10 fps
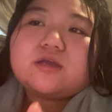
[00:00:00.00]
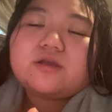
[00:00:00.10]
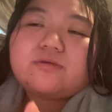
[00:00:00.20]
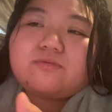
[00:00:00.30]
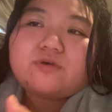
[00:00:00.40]

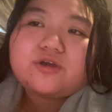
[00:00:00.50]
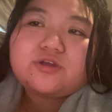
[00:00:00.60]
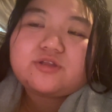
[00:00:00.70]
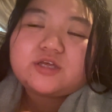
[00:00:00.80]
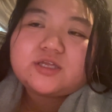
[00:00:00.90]
And why
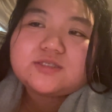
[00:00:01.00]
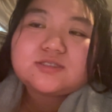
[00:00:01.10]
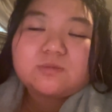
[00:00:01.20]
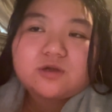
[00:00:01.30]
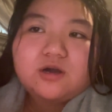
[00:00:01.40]
you're not in the
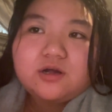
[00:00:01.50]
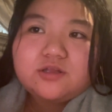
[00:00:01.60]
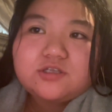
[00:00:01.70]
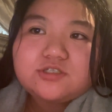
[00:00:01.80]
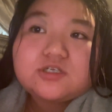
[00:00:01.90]
same
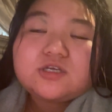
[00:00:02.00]
college,